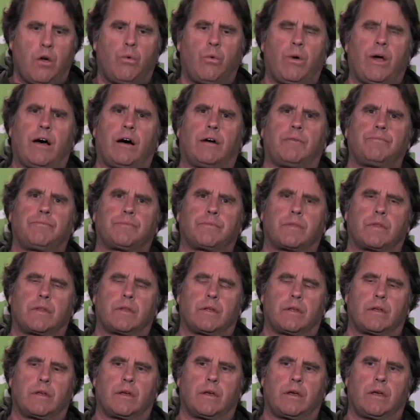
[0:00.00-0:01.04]
Well,
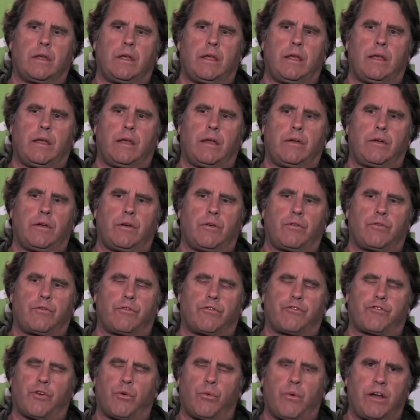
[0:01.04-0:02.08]

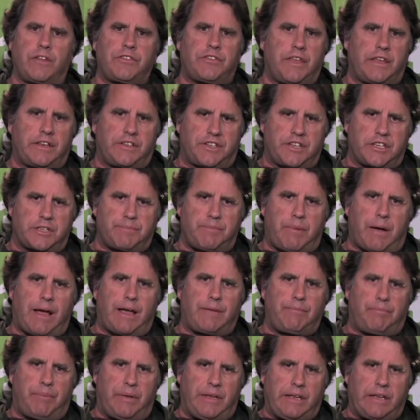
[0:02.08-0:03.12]
for one thing, just
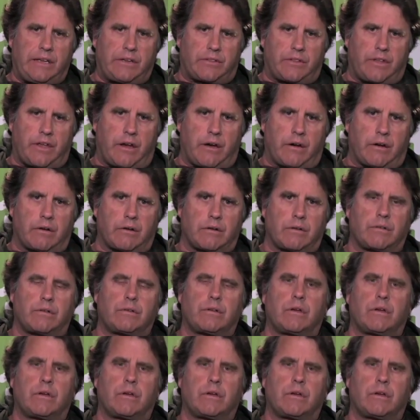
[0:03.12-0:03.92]
by being there,